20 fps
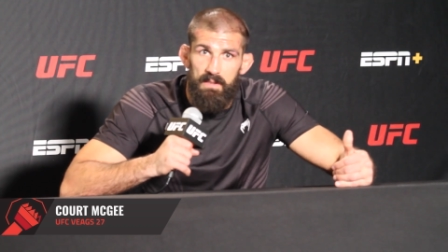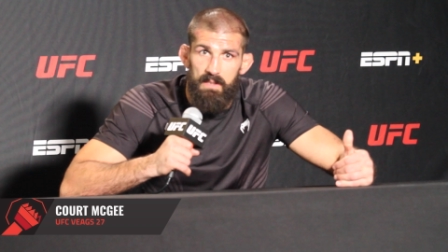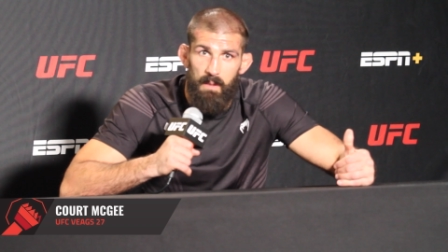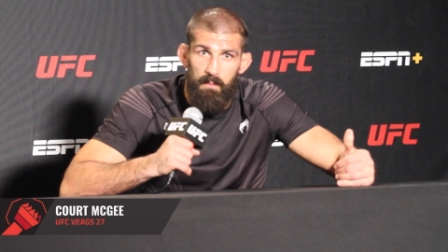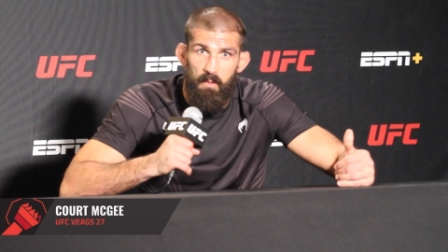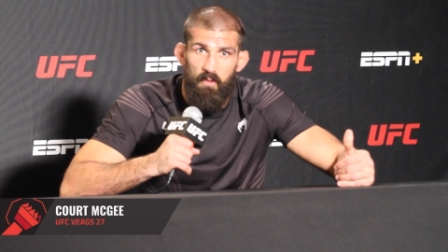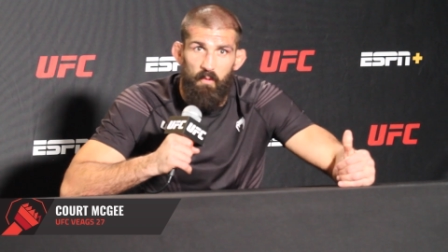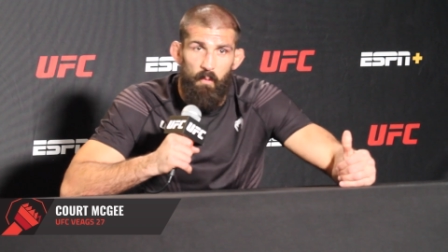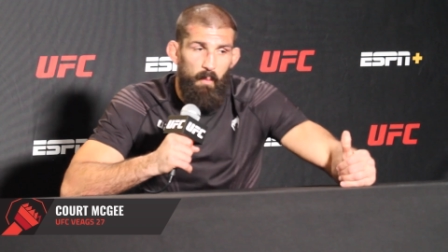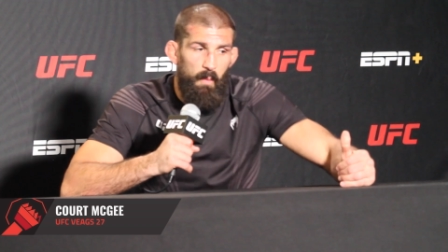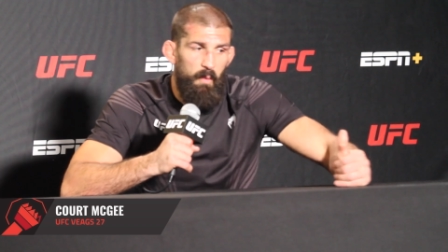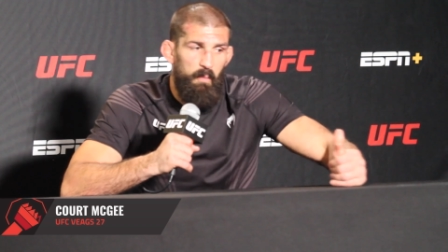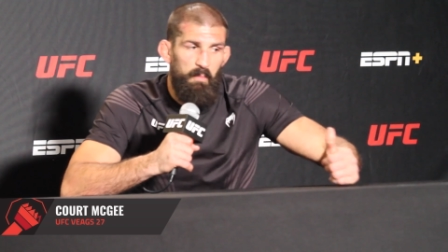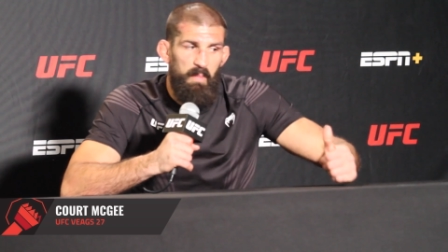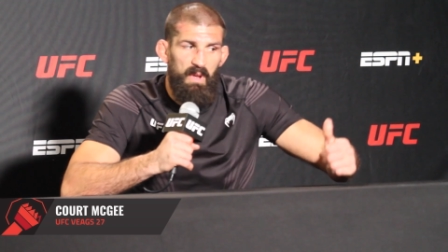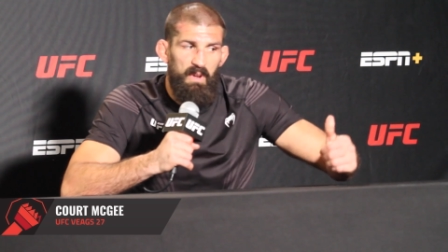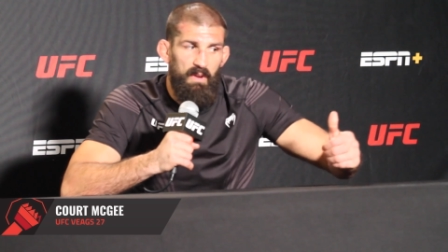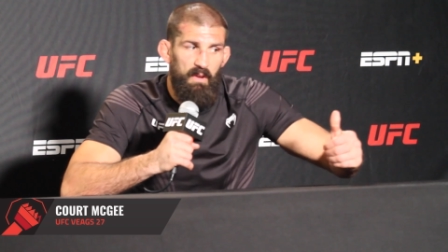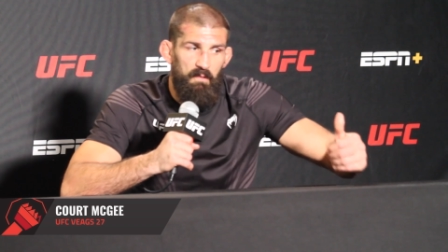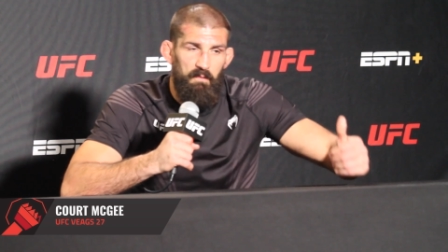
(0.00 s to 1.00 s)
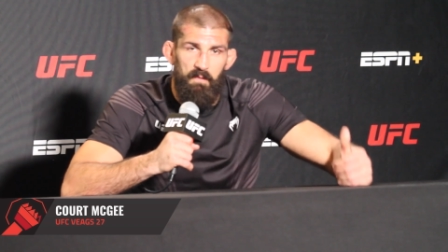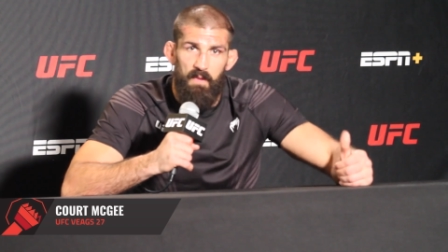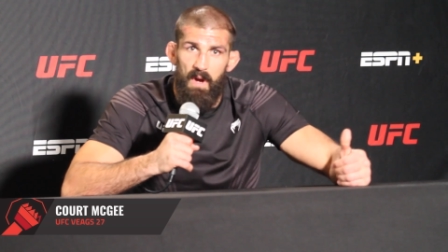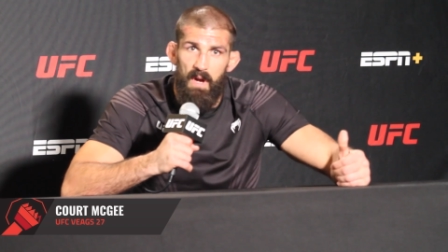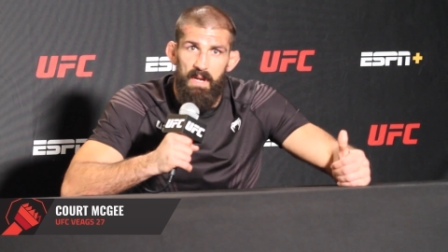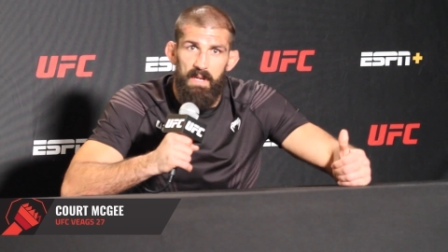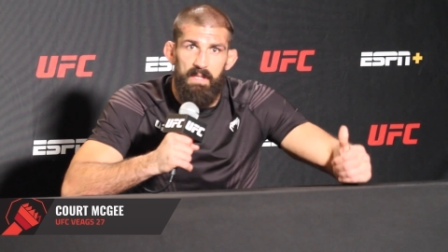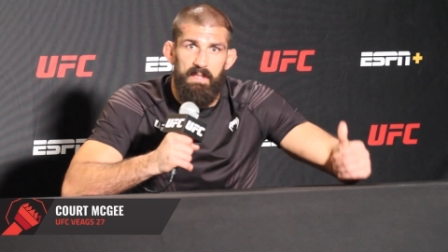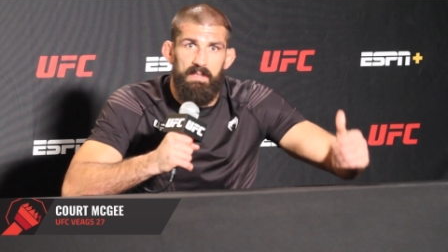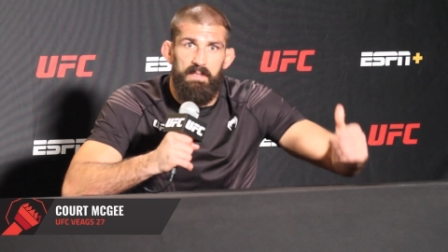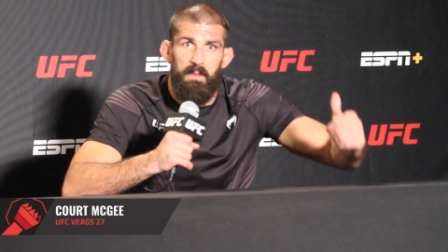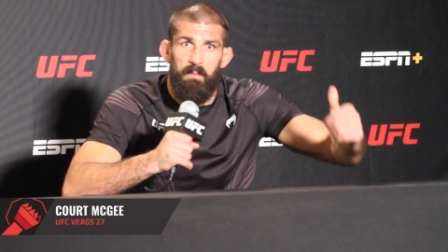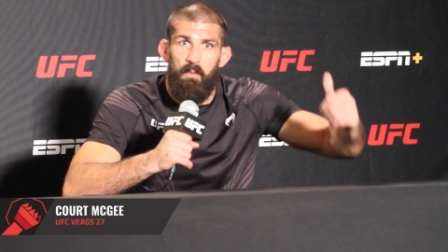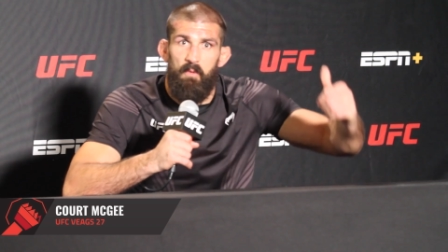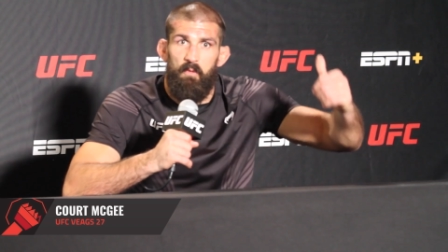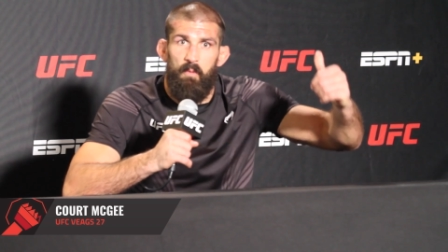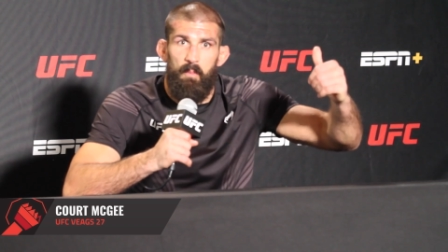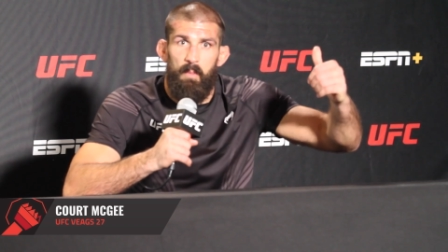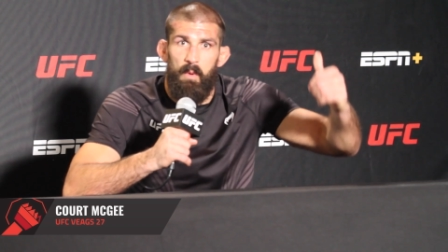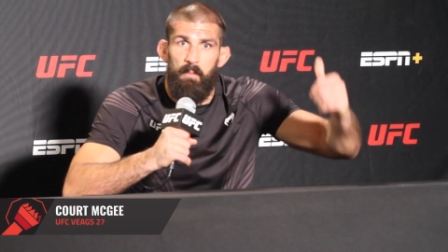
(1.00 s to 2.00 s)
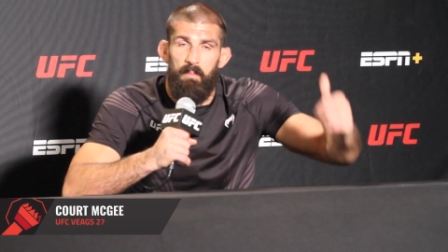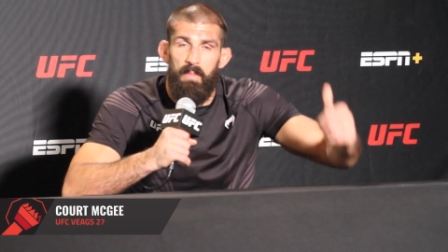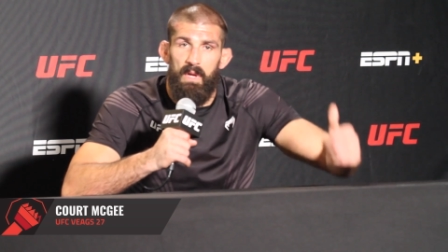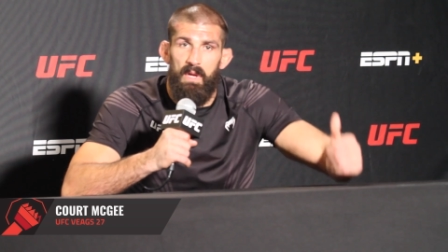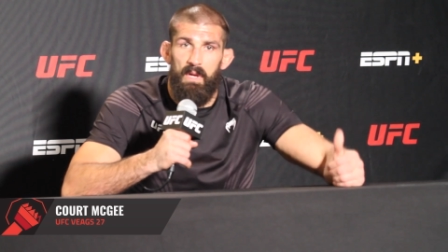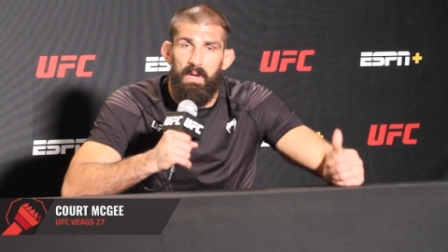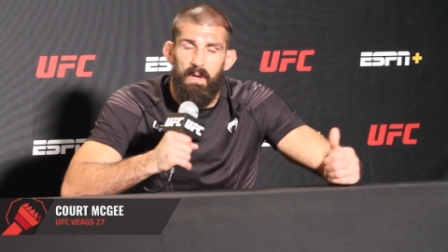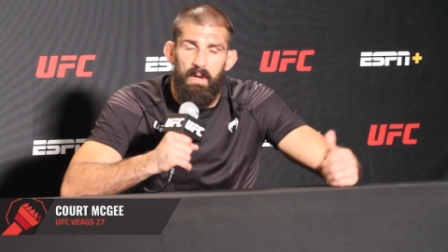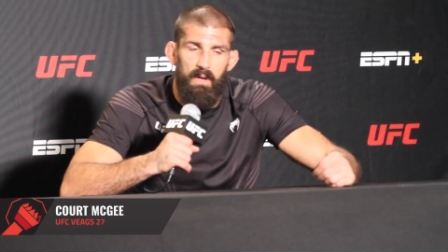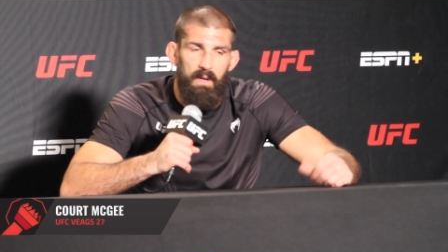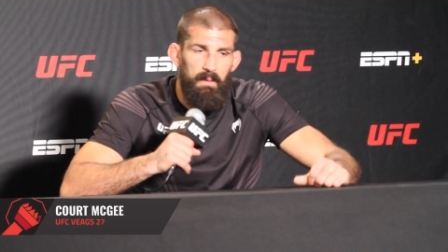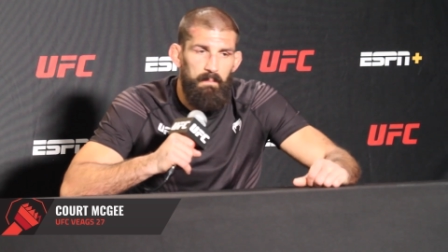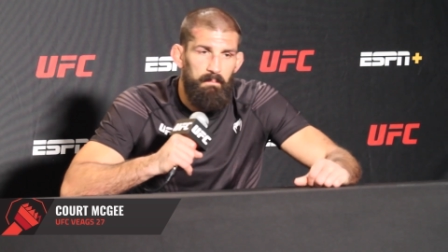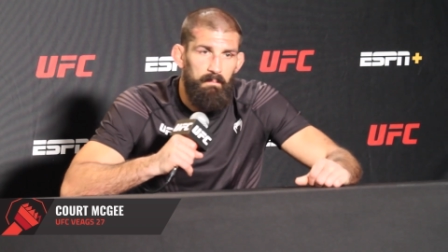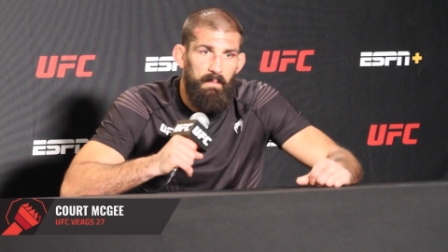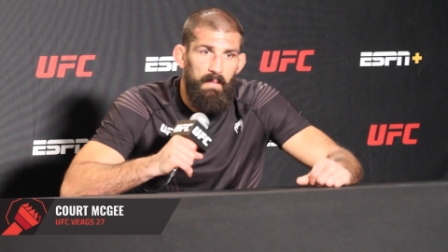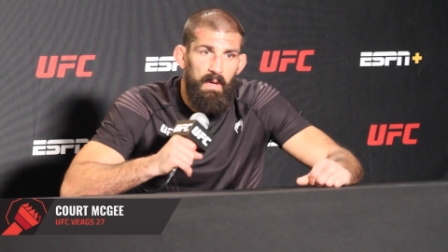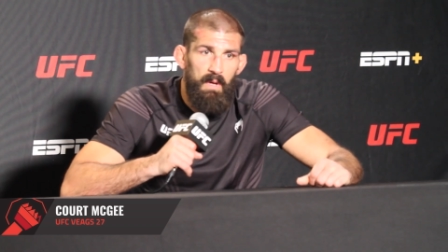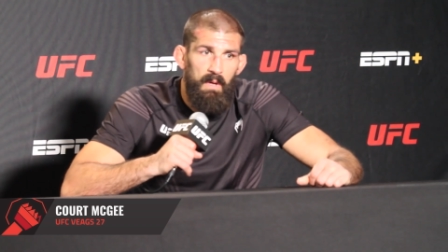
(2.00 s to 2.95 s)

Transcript: Some of them have been a fight, some of them have been, um,